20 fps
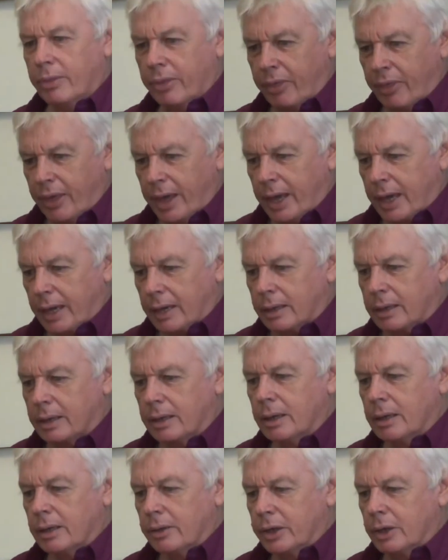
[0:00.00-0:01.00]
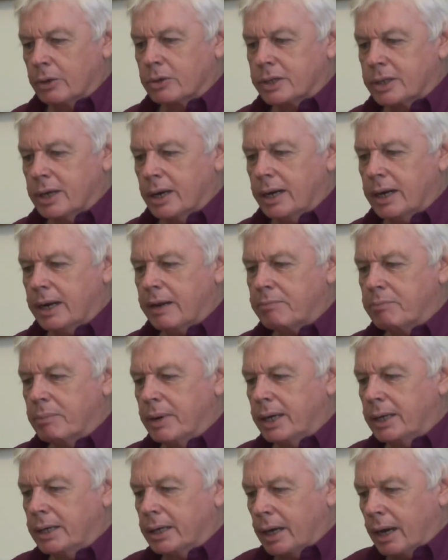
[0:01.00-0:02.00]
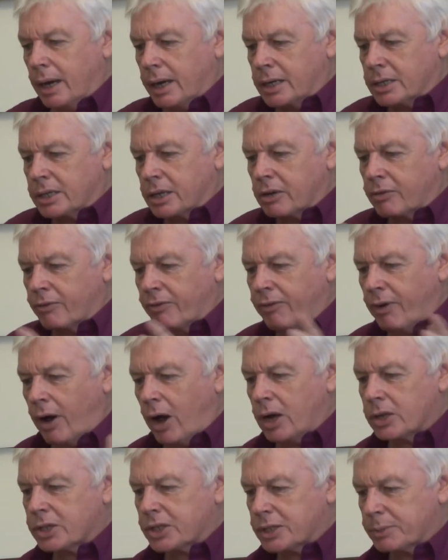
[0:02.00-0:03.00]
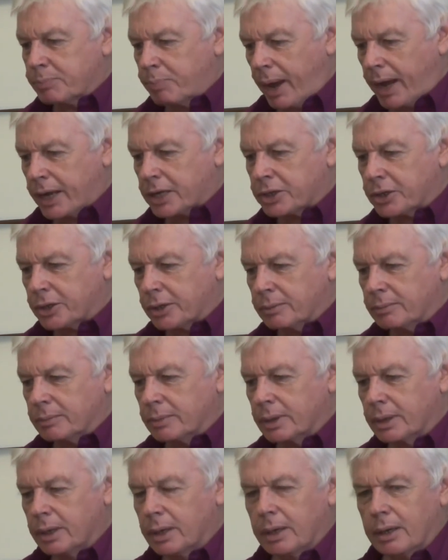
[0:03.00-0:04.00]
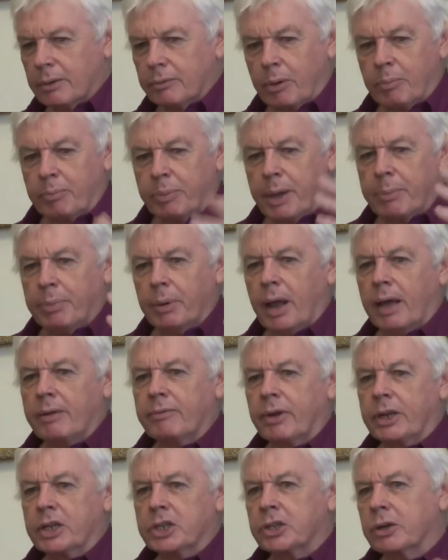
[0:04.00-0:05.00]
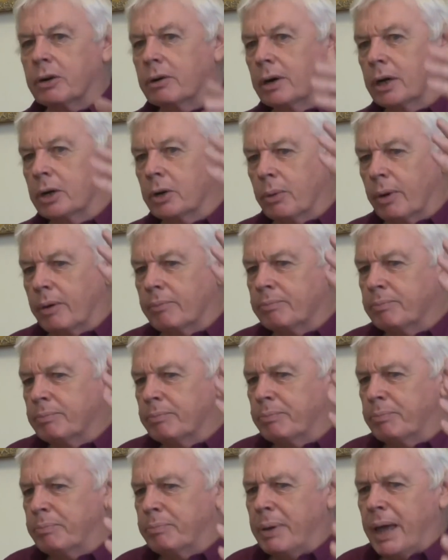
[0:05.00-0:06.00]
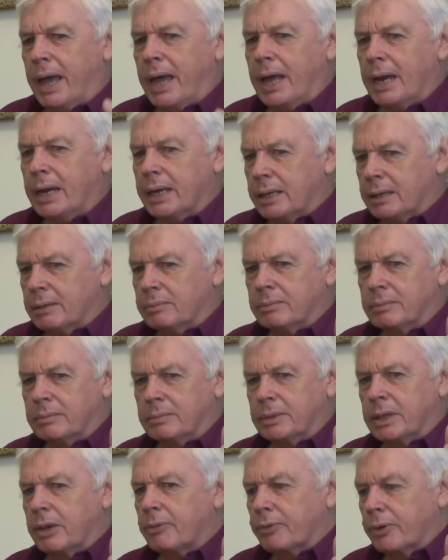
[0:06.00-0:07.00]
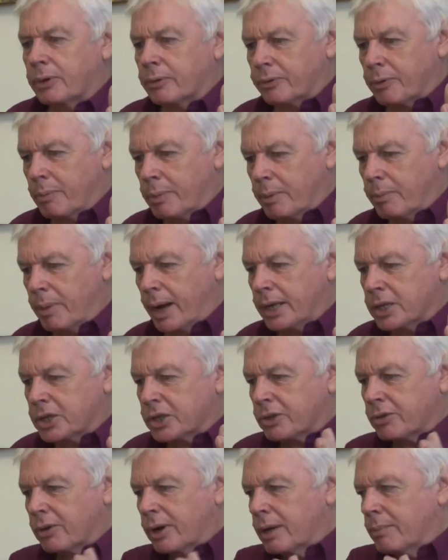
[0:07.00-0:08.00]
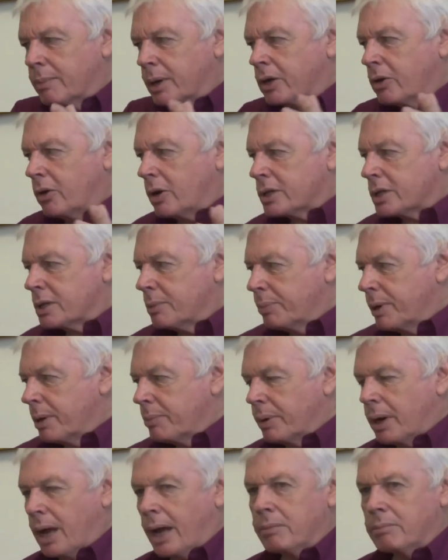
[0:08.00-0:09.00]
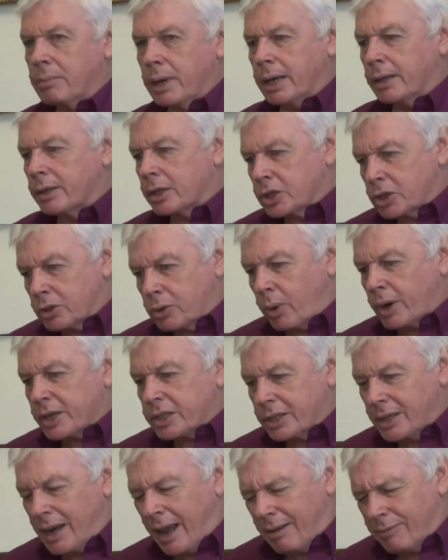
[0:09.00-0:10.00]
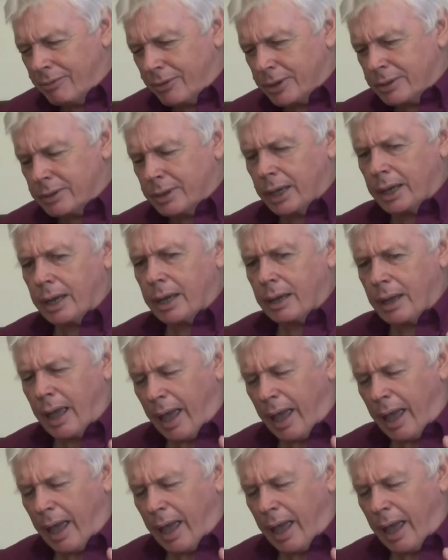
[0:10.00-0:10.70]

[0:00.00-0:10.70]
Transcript: thing. The alternative media is a vast spectrum from people like Ventura, who are barely different from the mainstream, across to people like me that question everything.